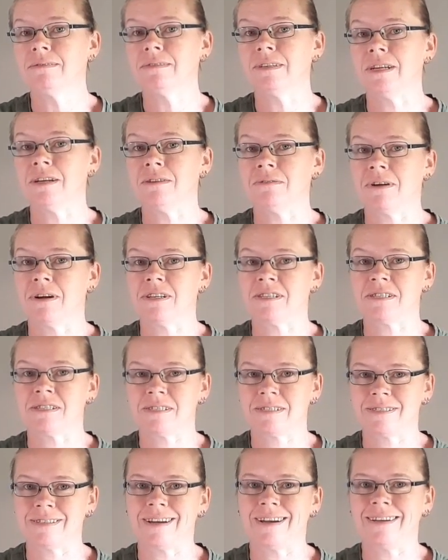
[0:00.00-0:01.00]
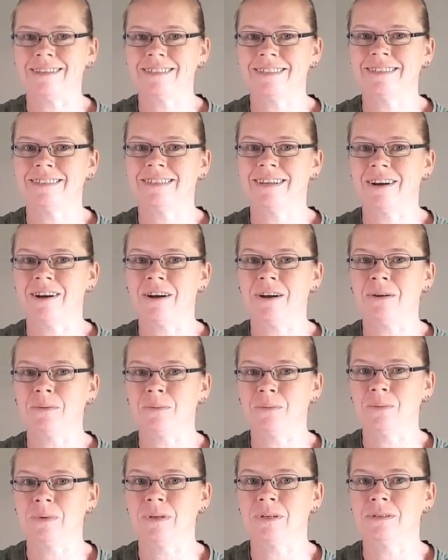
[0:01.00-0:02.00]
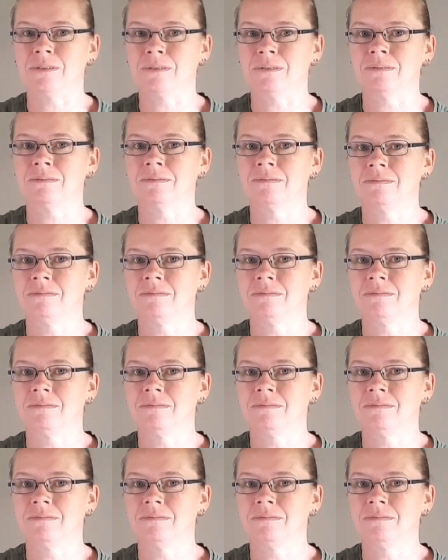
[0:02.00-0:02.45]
If I start it, I will